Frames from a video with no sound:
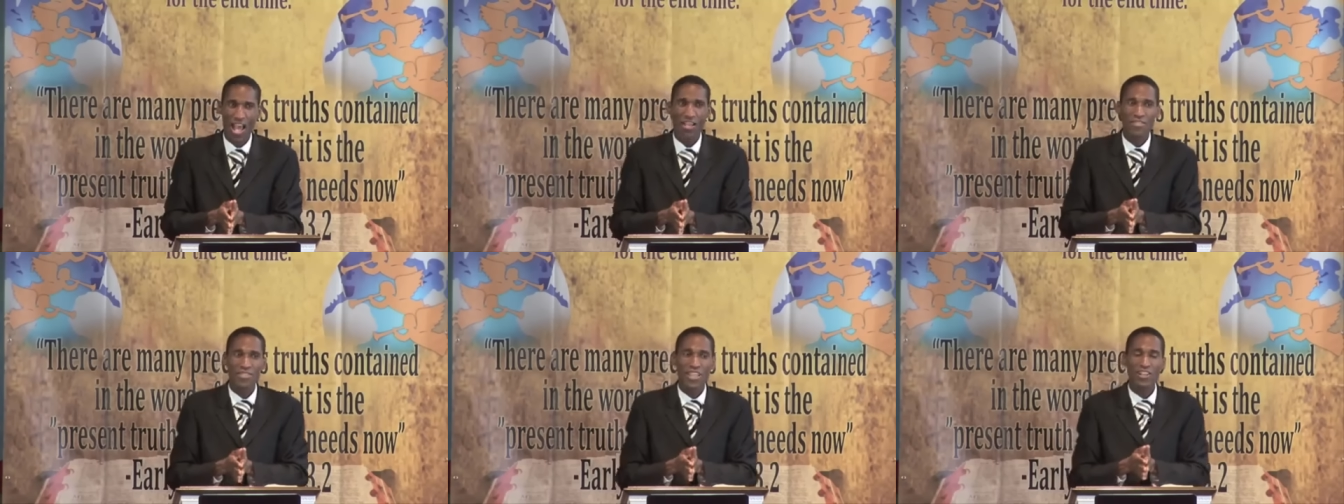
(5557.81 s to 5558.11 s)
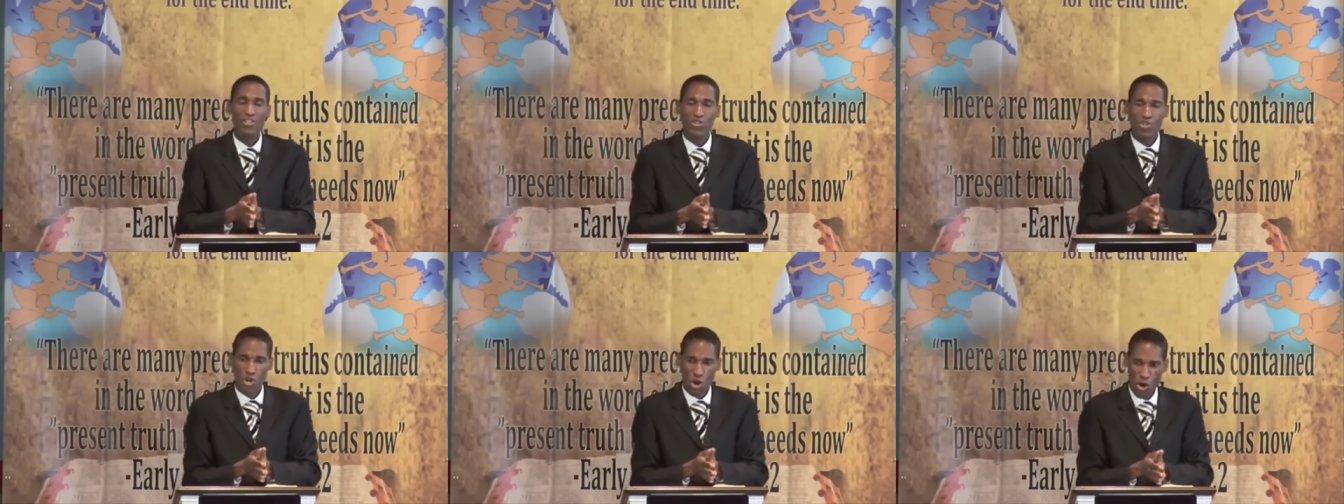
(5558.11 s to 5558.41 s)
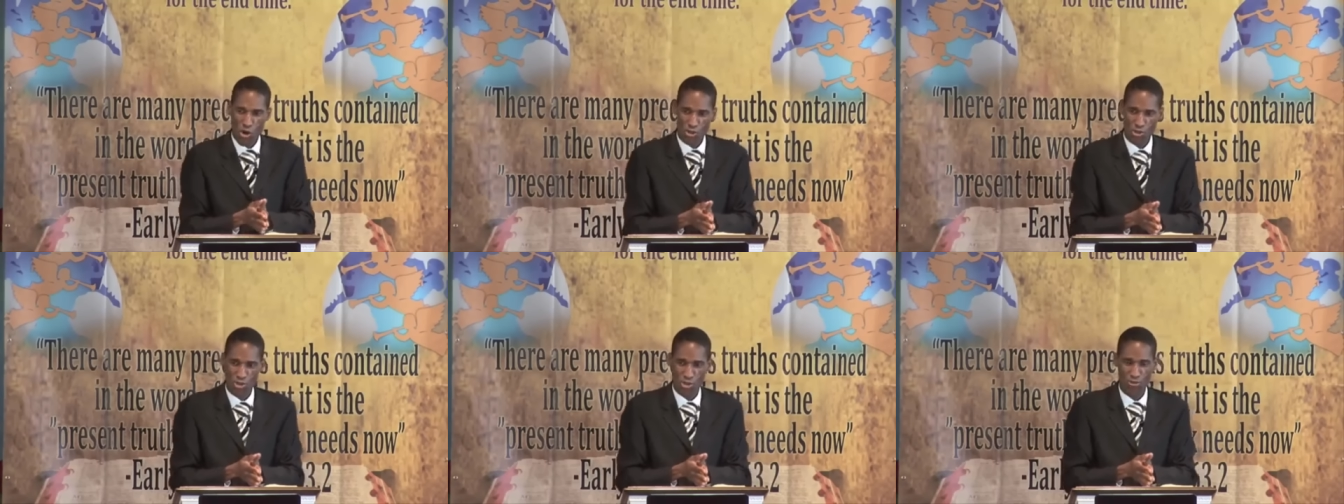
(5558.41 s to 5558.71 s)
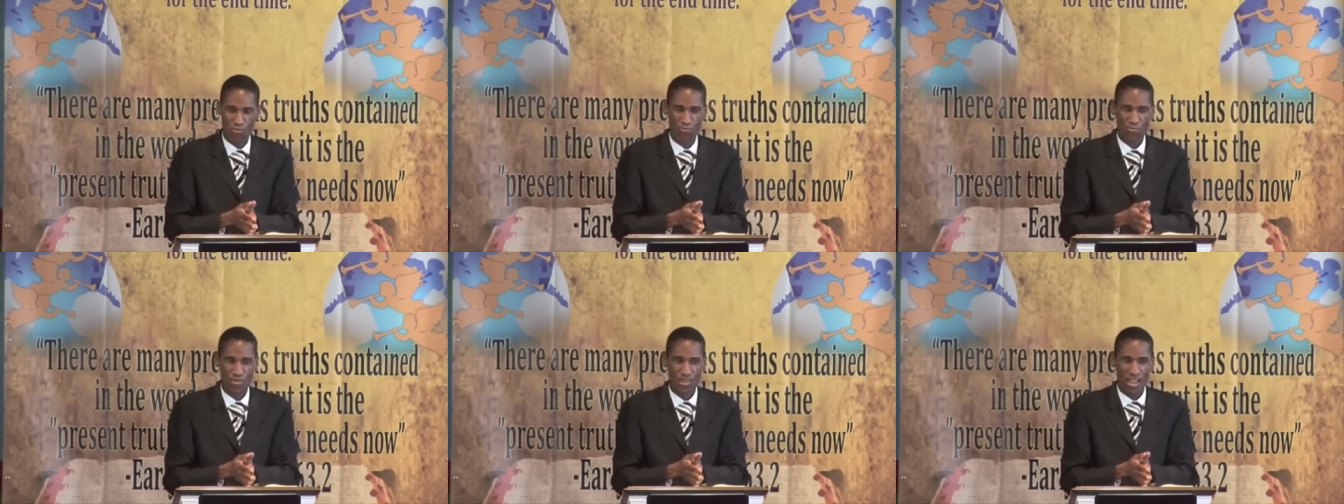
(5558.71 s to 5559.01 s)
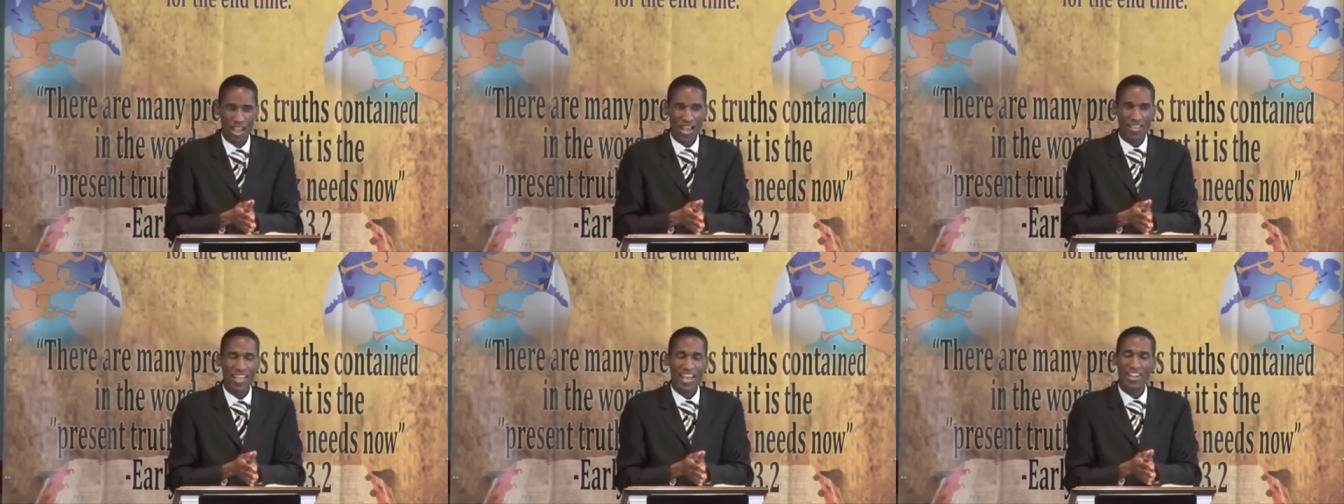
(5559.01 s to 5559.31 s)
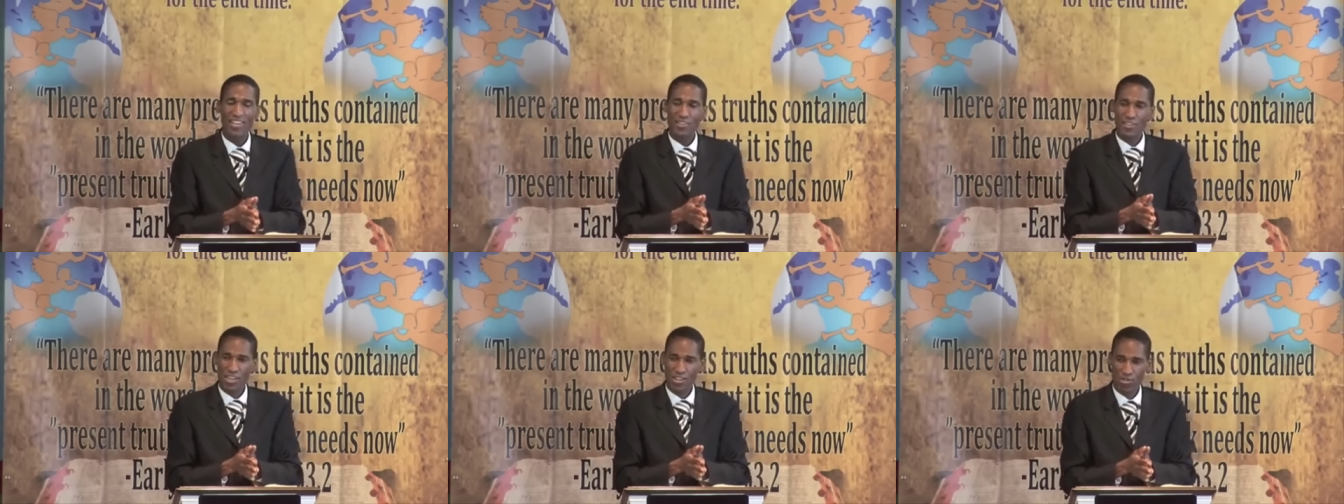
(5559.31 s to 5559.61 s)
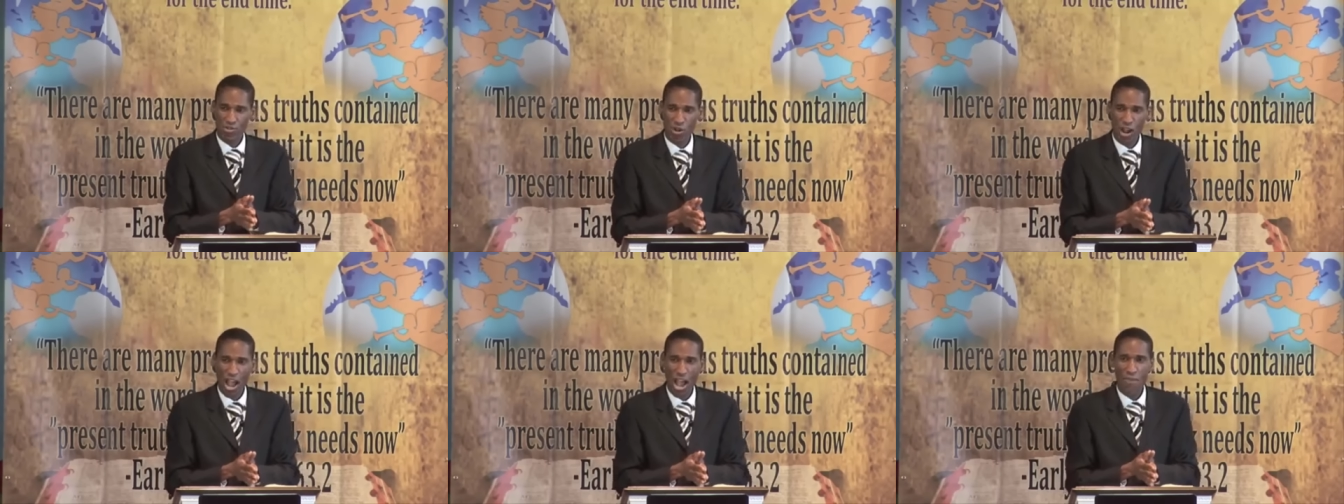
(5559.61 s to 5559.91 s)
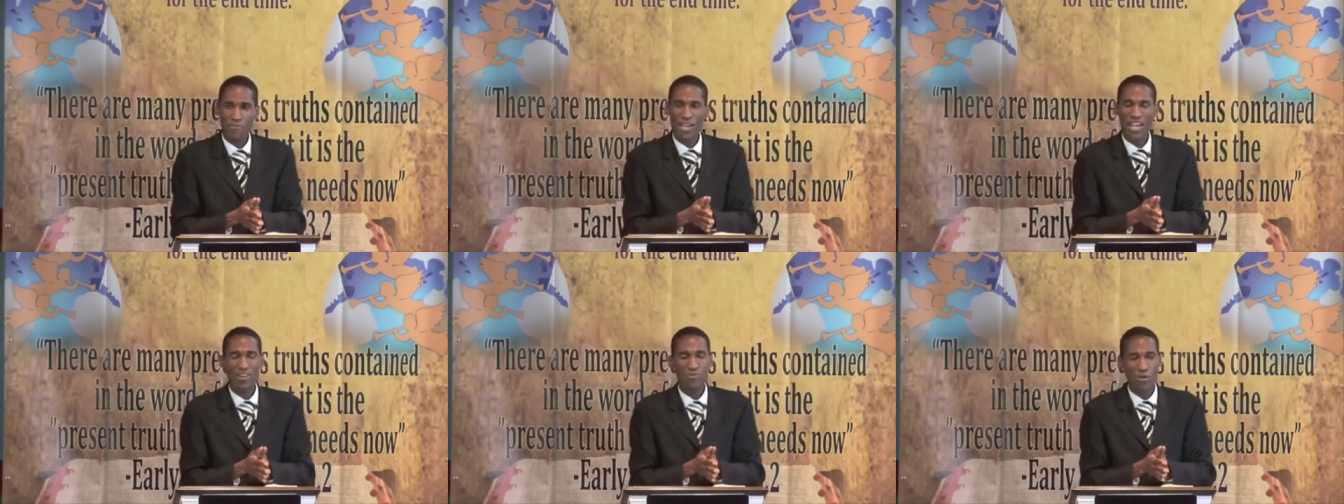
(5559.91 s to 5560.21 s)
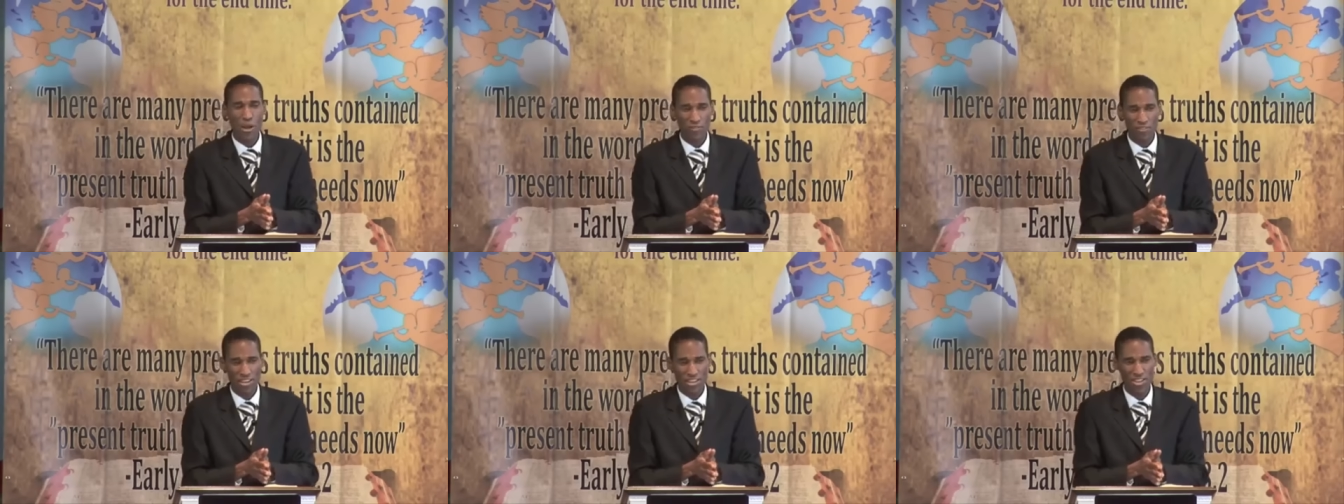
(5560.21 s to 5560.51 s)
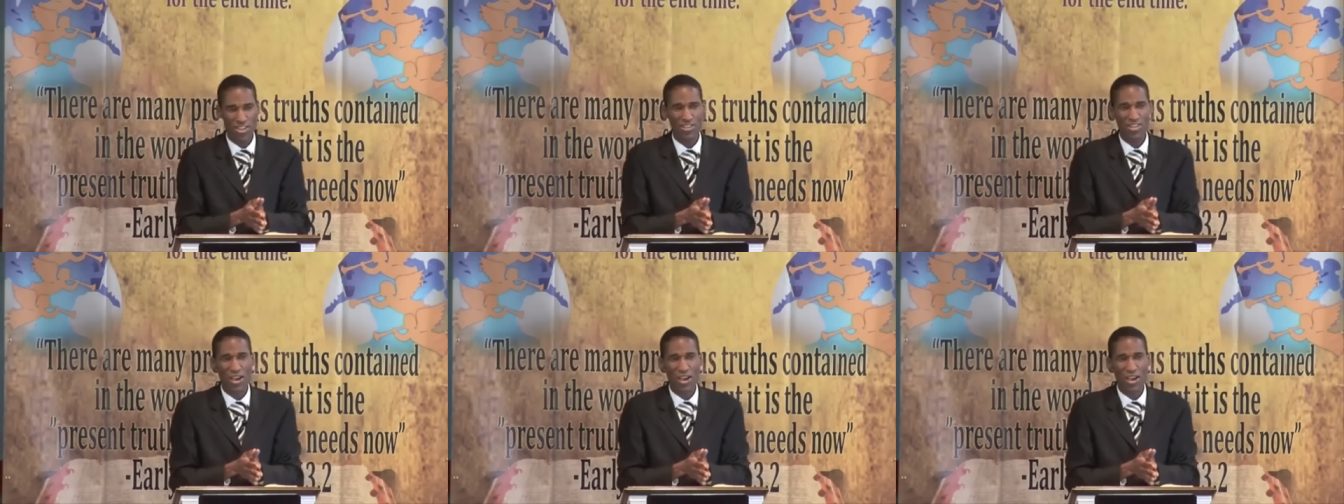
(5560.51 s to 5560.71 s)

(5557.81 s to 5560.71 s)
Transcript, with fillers: The church that is described in Revelation